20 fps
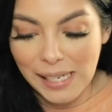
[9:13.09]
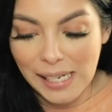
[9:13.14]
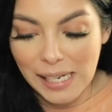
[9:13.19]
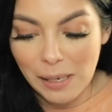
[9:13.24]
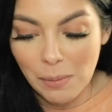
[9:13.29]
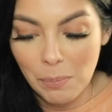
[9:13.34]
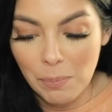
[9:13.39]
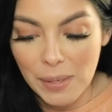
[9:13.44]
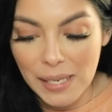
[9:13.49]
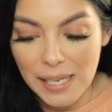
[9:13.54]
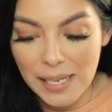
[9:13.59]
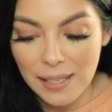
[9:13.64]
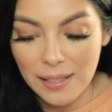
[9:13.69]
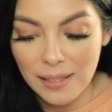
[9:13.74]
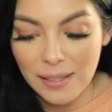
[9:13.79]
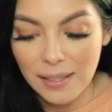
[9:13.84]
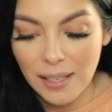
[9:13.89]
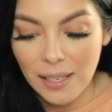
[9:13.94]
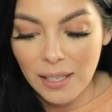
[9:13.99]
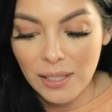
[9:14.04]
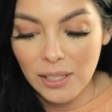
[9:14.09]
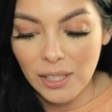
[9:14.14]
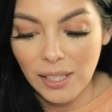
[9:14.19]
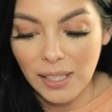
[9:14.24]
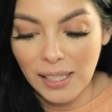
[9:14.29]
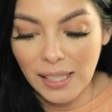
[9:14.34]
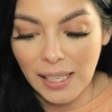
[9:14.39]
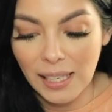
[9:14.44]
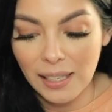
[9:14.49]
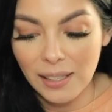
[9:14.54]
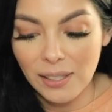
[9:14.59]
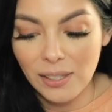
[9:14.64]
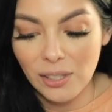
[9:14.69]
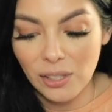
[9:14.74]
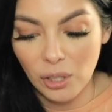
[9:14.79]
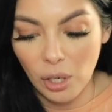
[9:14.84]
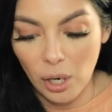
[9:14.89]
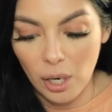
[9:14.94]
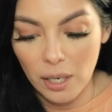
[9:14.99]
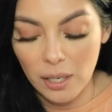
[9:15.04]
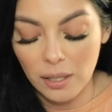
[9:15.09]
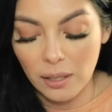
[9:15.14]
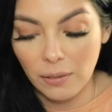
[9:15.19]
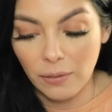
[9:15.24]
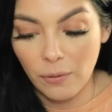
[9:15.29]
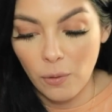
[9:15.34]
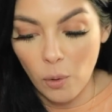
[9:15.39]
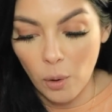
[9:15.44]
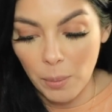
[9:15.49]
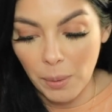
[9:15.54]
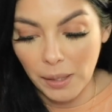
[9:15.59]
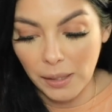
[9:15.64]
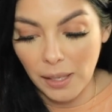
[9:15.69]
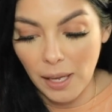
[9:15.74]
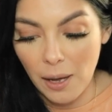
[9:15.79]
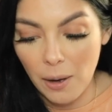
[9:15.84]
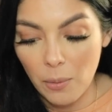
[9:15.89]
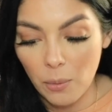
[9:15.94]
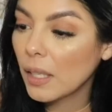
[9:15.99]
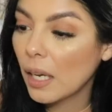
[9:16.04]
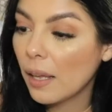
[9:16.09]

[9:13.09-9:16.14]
E beads to kickstart the formula.